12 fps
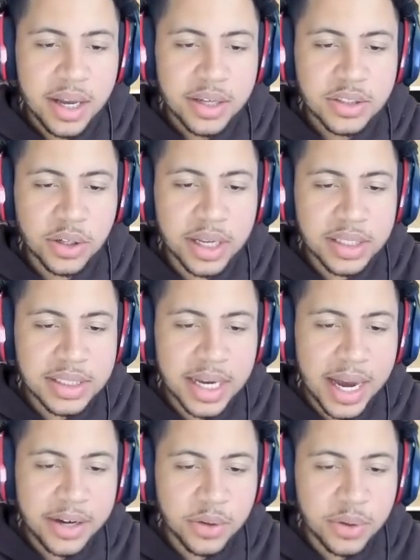So let's say
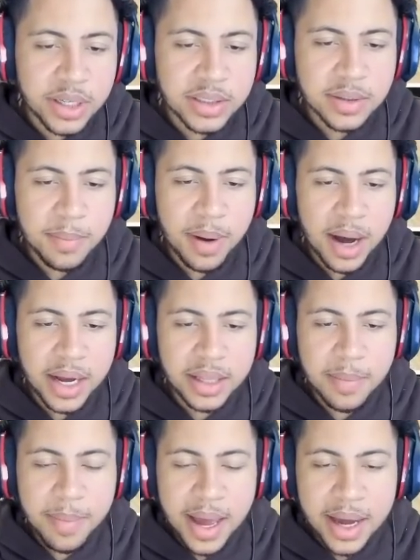I do this behind
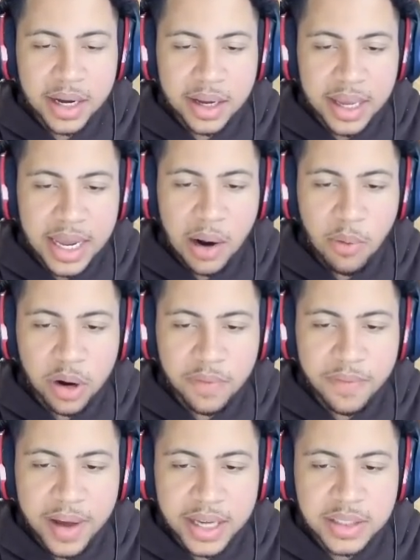the back and I want a
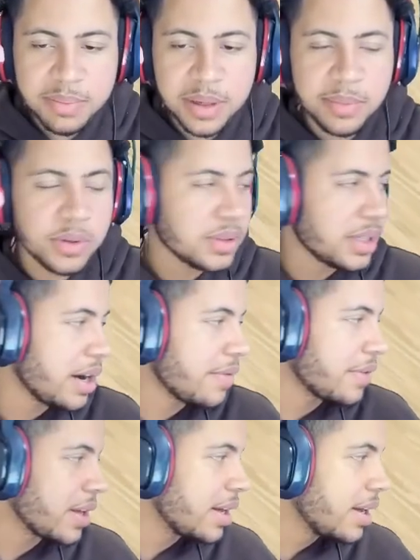fast speed boost out
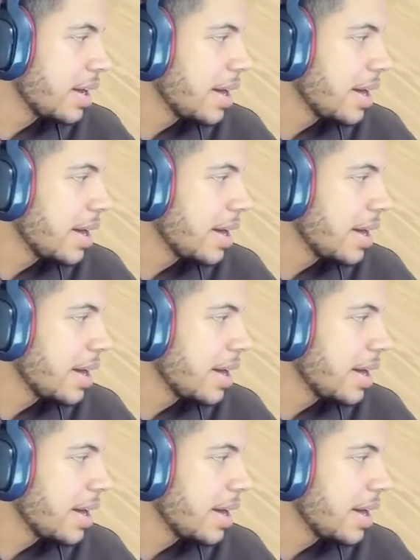of it.